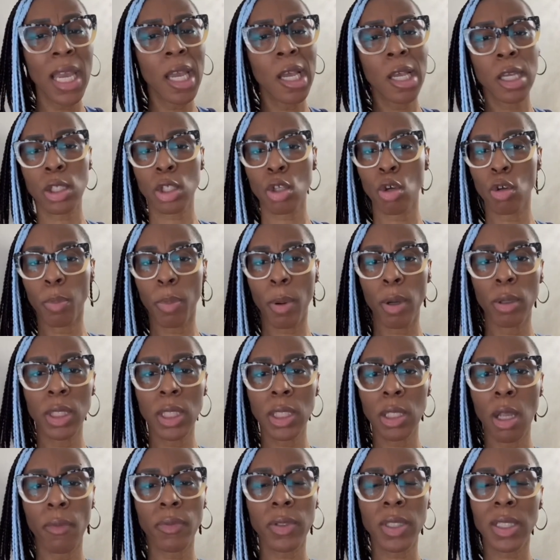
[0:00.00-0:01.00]
And so the police
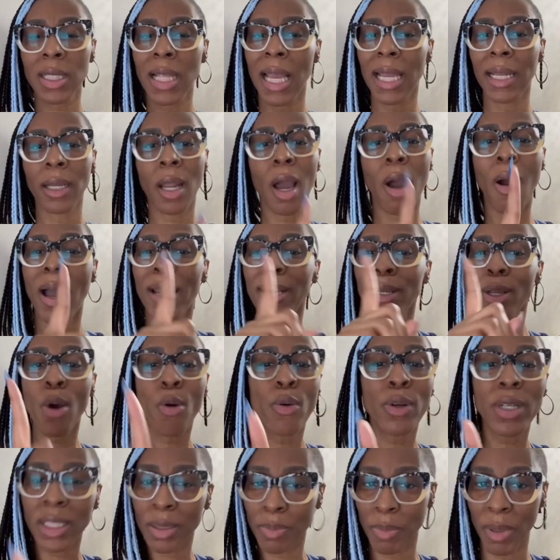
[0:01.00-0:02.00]
officer's like, no, I know
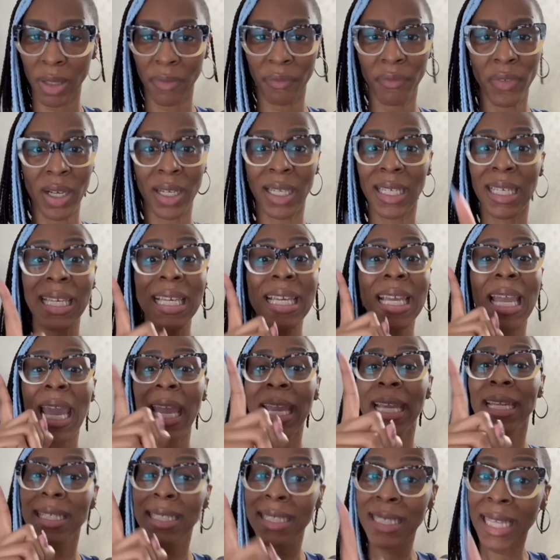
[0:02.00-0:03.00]
this motherfucker. He
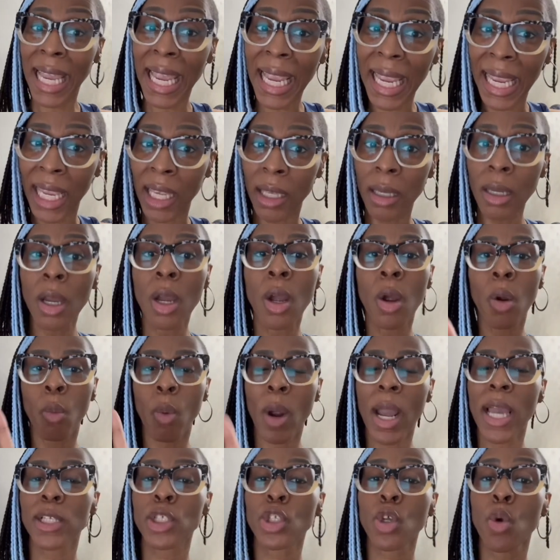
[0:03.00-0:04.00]
ain't dead.
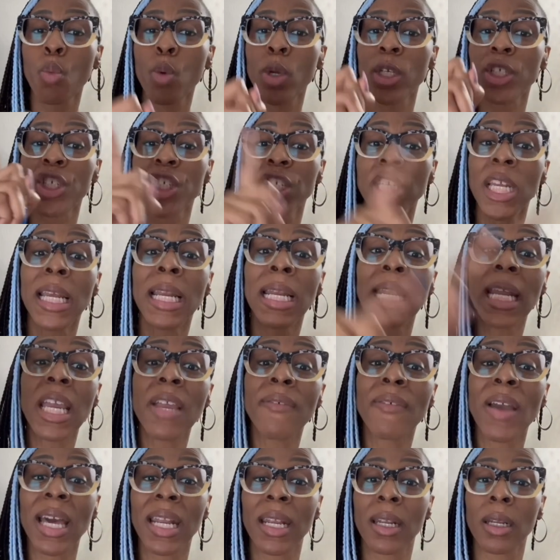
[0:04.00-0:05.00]
Right? So when she leave
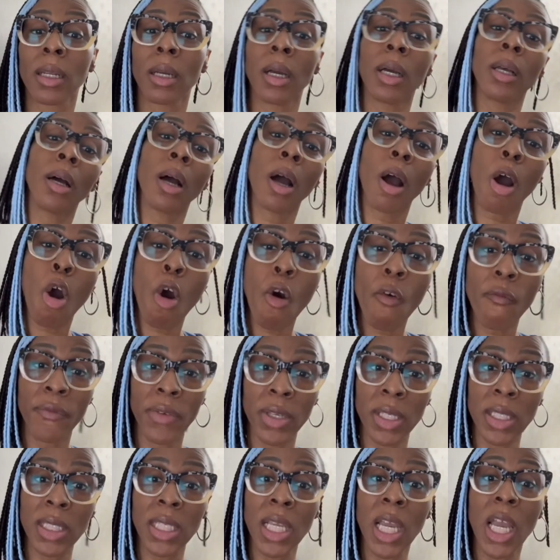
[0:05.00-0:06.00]
out of the
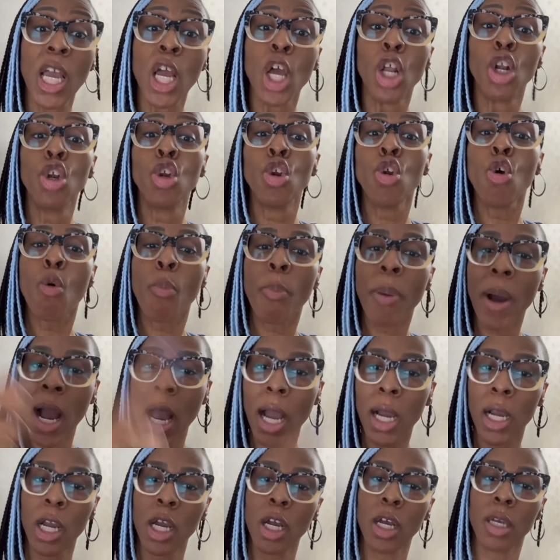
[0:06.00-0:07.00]
office,
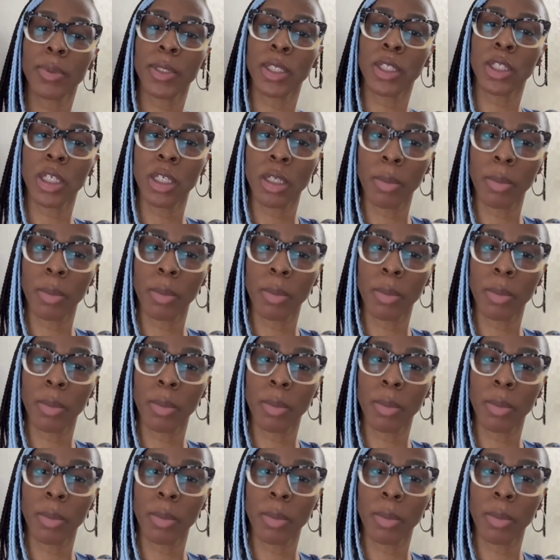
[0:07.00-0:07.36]
Lupin comes into the